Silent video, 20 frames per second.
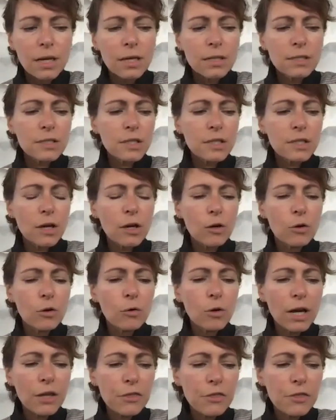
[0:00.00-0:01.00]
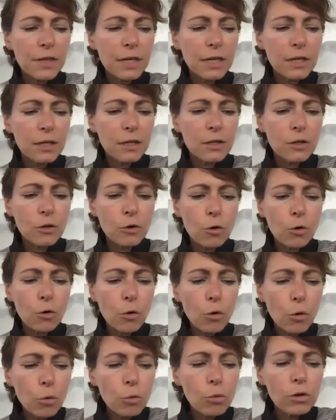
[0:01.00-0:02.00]
So I think
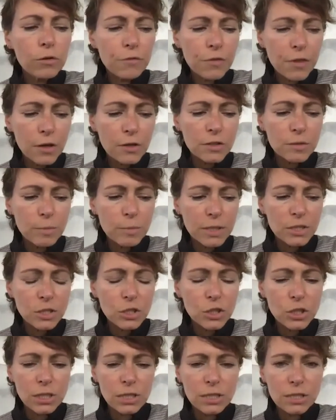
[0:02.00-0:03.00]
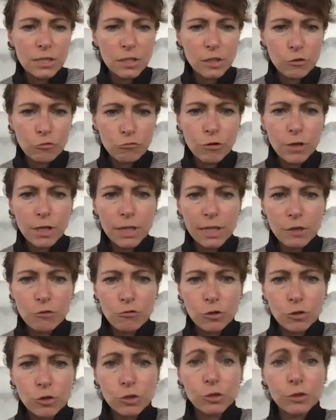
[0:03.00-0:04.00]
all of those messages are really
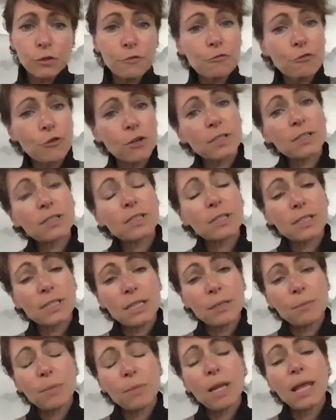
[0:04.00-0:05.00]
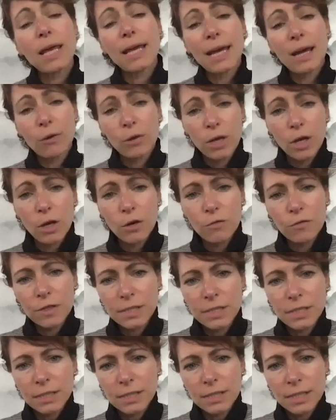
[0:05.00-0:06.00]
crucial for us to see play out over the
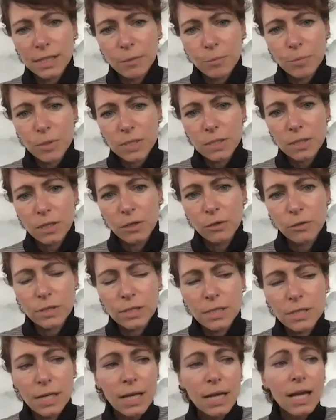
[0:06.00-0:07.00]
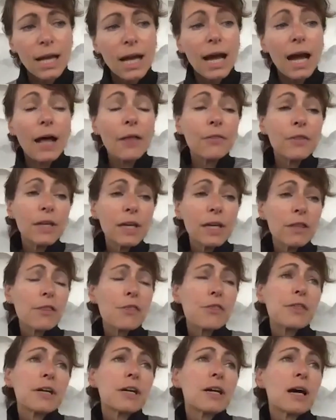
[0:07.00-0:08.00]
60 episodes. And the other
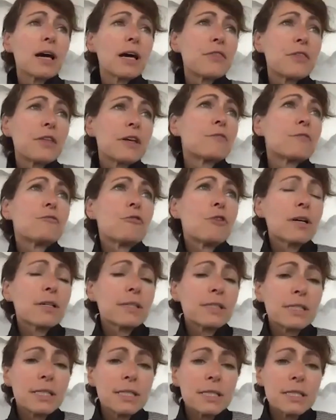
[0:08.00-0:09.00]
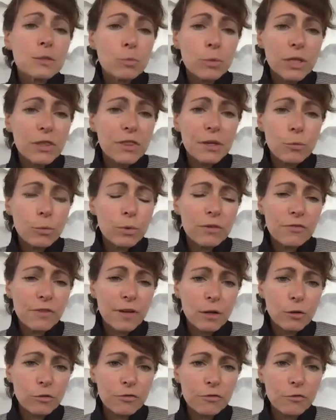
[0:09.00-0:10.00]
thing I think for us is we think we've
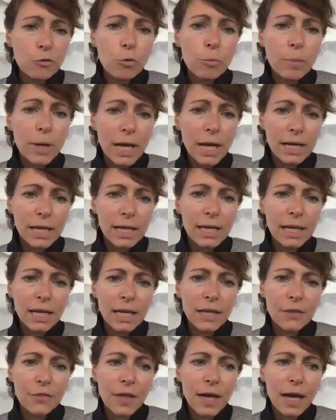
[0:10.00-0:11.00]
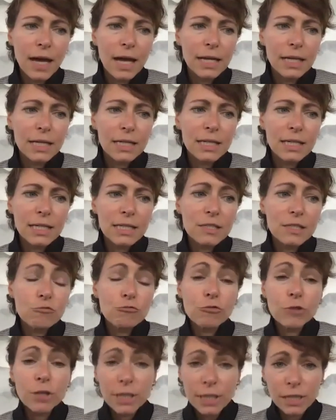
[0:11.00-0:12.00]
found a format here that
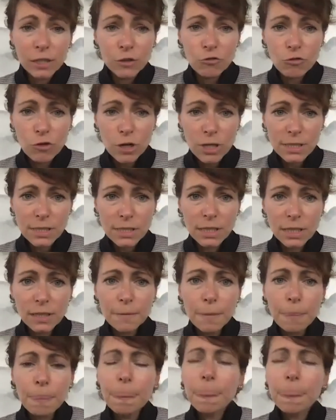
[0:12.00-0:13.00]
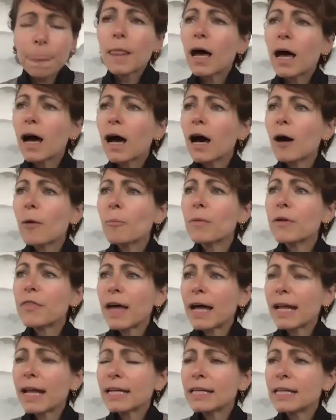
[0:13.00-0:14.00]
is really interesting.
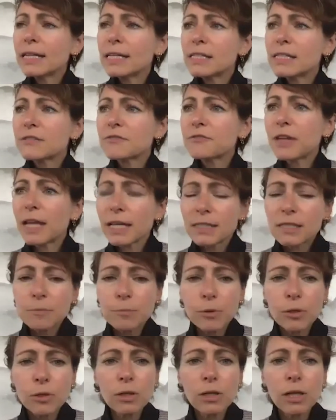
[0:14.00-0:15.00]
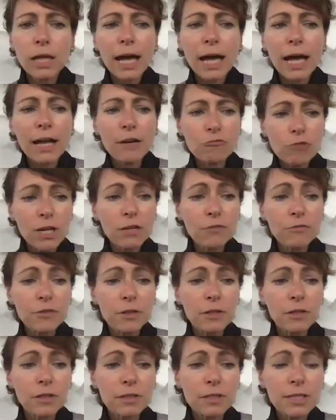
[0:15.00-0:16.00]
That is flexible and
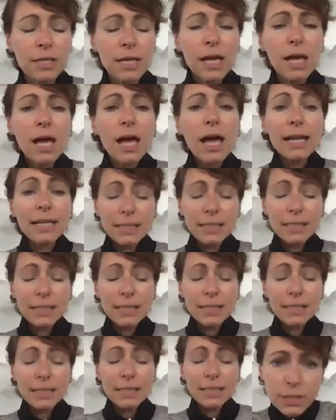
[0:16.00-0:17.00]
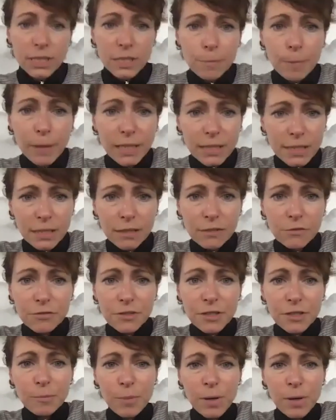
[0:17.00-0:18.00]
relevant, and it's not expensive
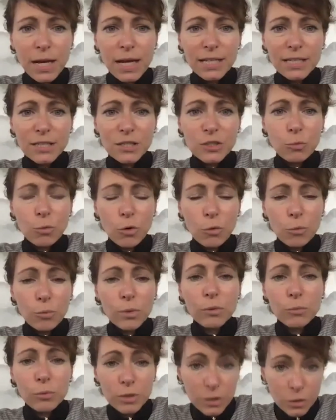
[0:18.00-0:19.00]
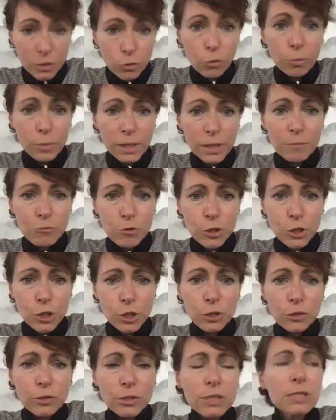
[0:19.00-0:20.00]
compared to what we would normally
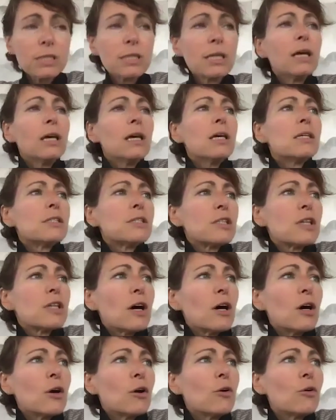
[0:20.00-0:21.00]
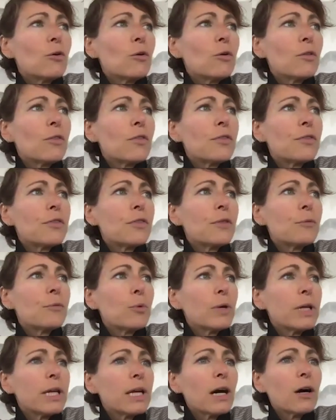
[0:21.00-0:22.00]
produce. So
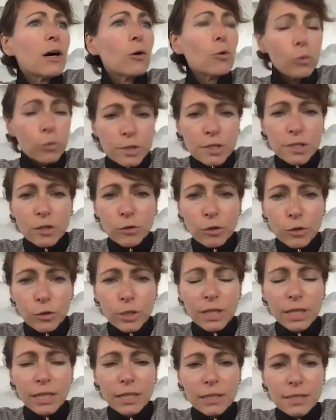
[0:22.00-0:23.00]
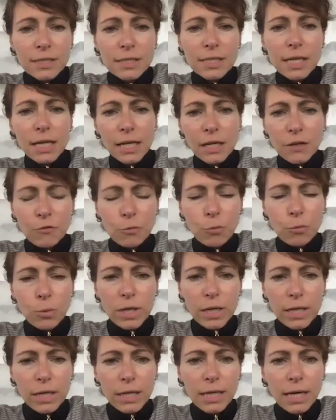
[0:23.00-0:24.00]
we are also looking into seeing if
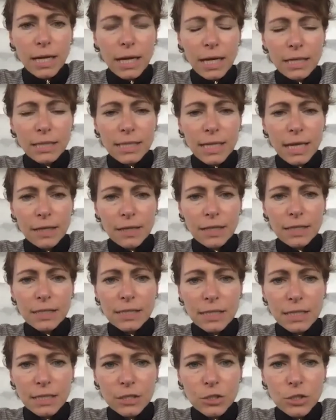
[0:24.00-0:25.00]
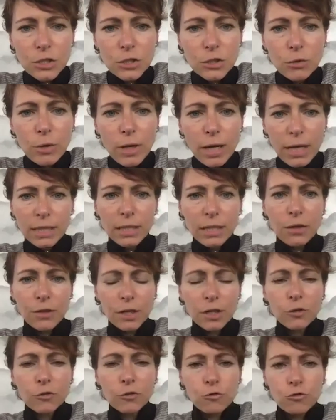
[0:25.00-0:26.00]
we can take this into any other
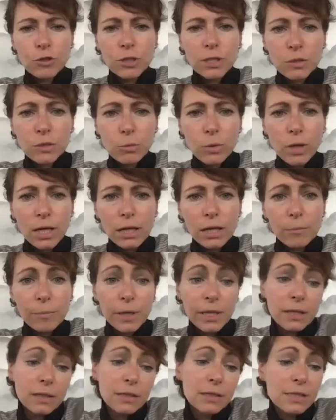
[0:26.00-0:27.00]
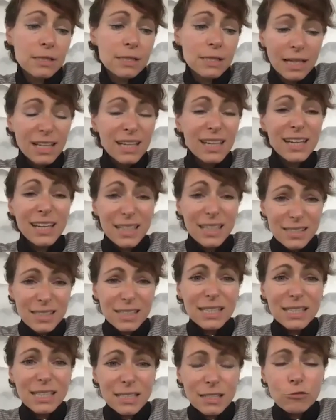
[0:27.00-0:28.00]
country as well, because it's
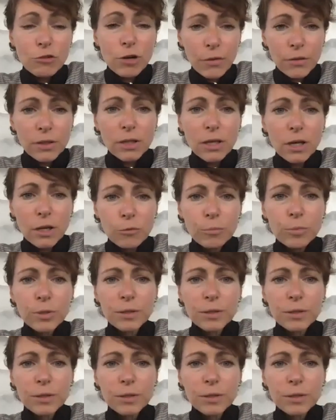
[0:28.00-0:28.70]
needed around the globe.